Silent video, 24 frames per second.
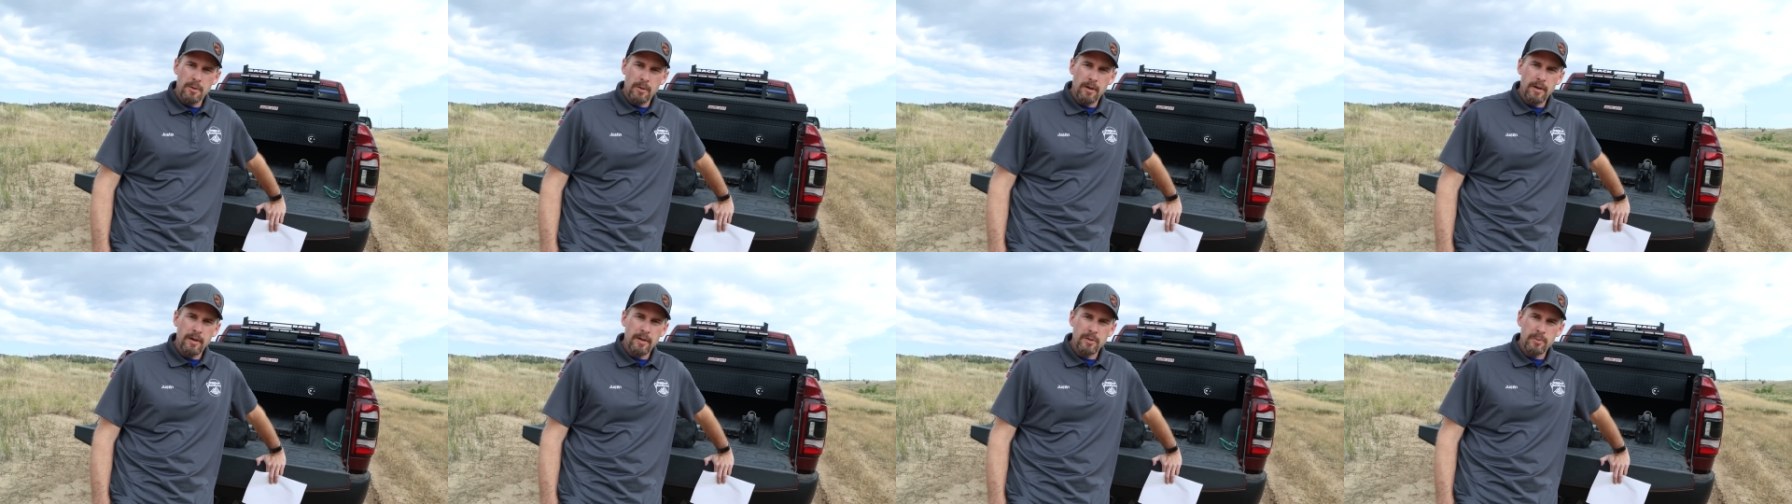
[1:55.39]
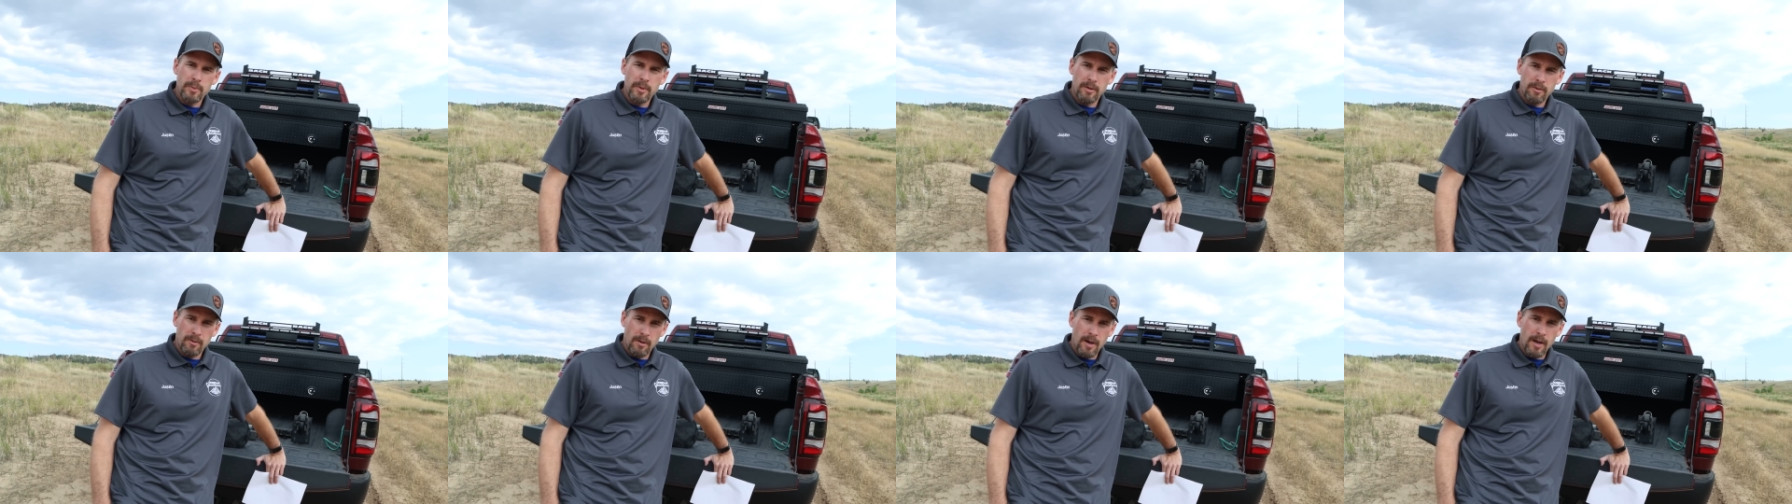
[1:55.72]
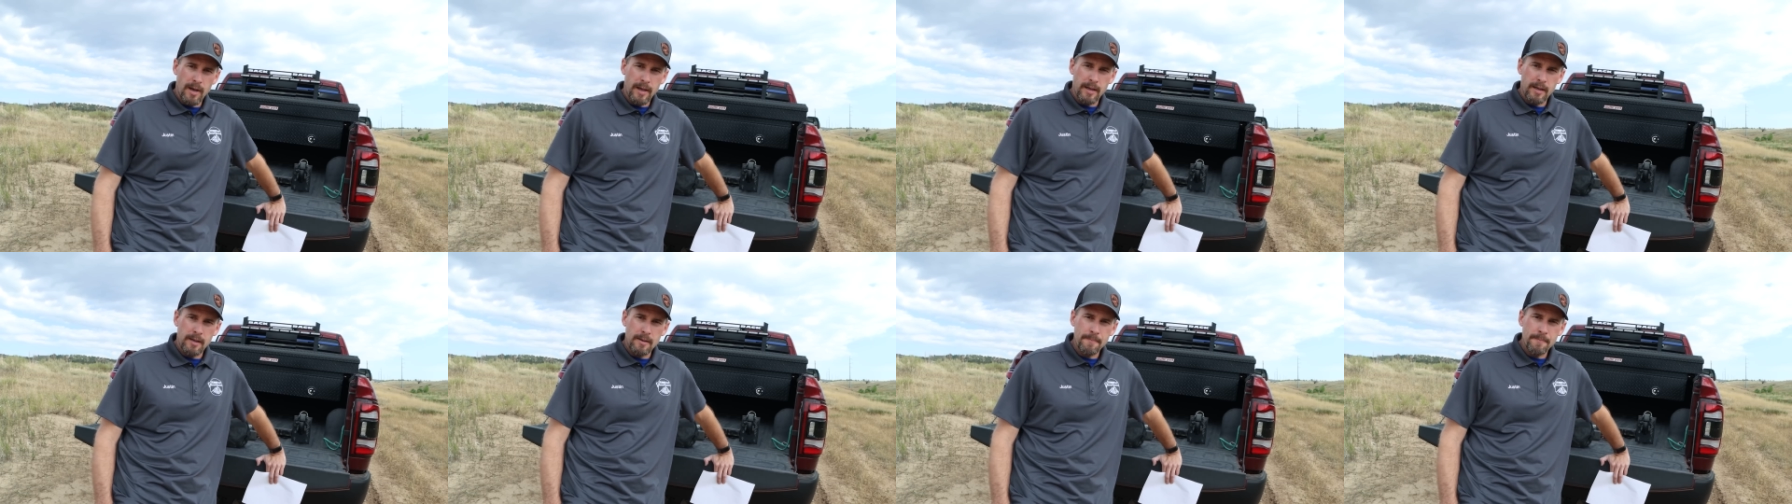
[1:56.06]
to her husband,
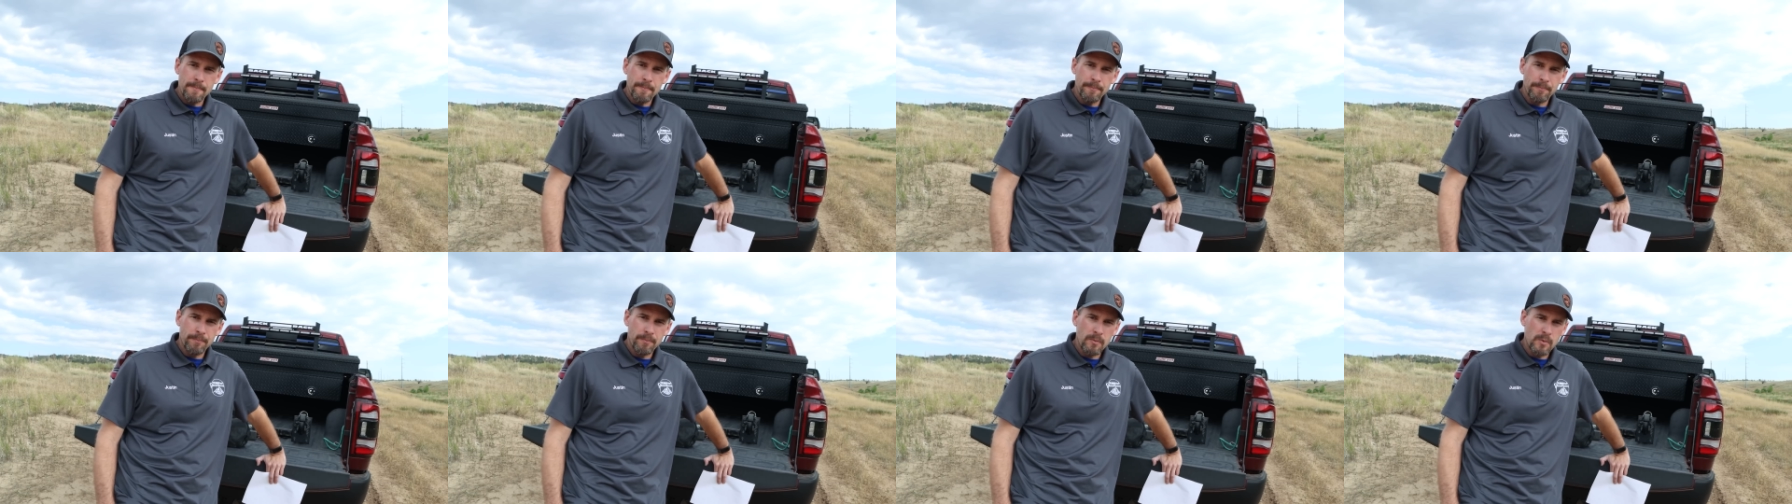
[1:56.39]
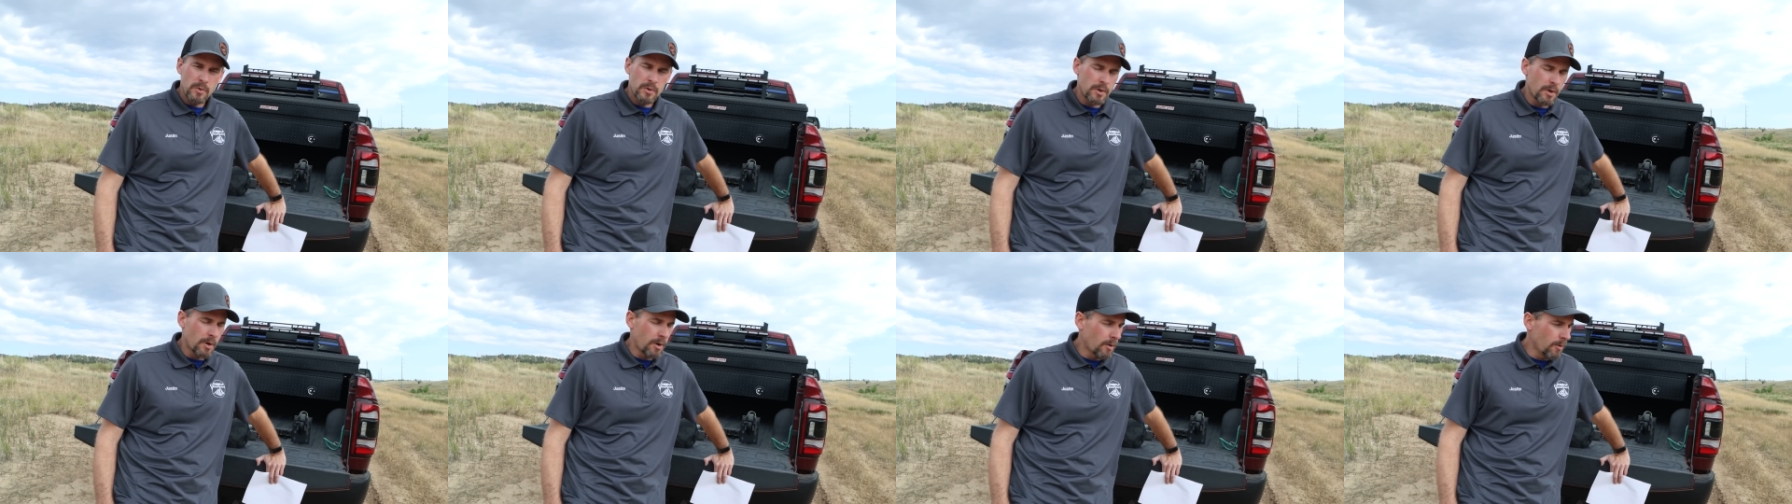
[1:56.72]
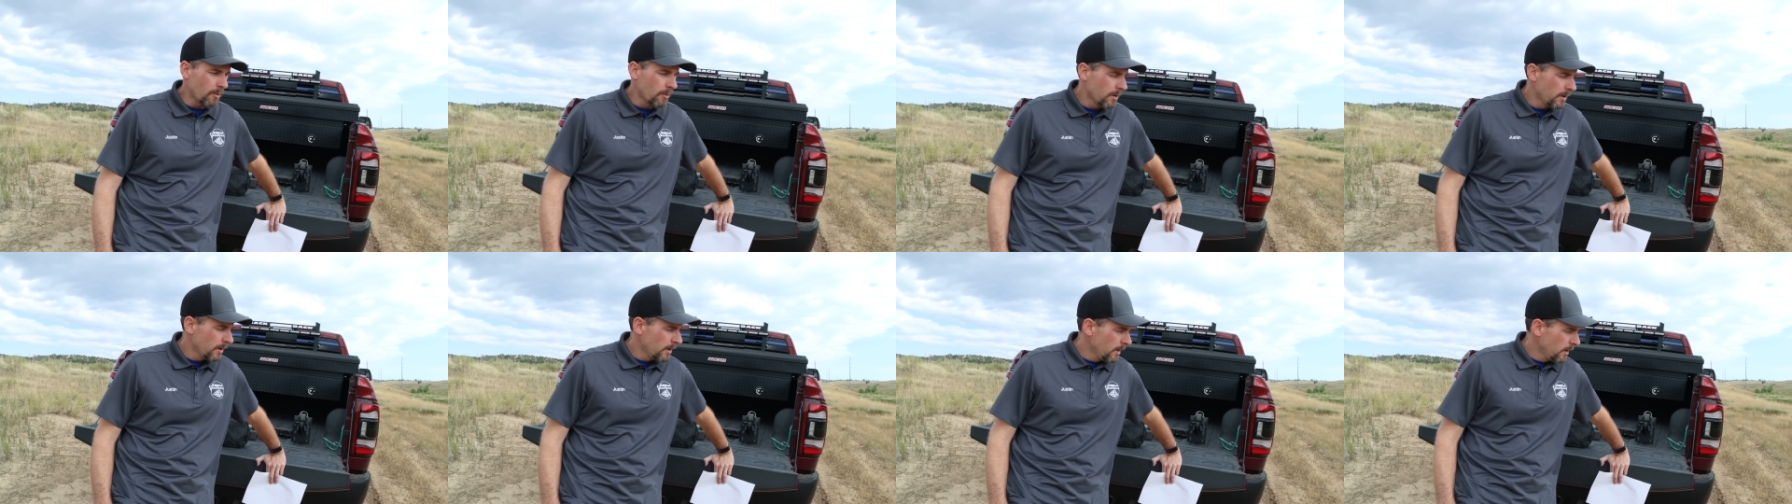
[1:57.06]
Ryan.
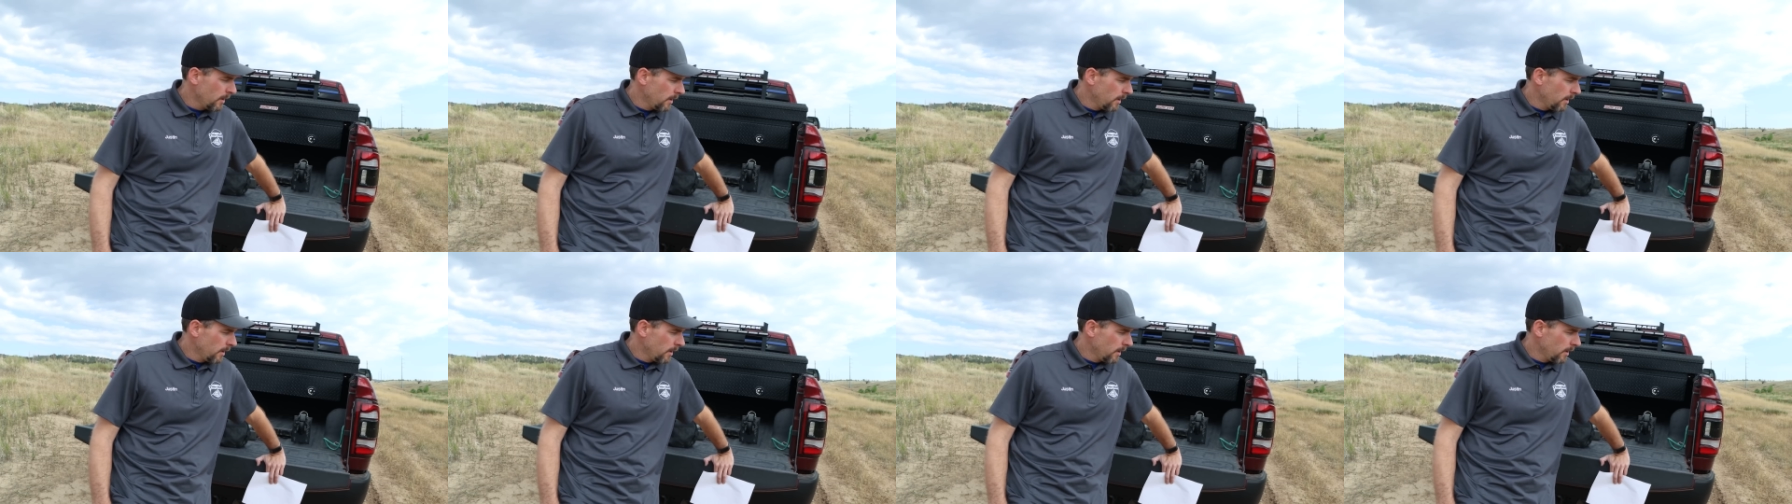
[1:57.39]
So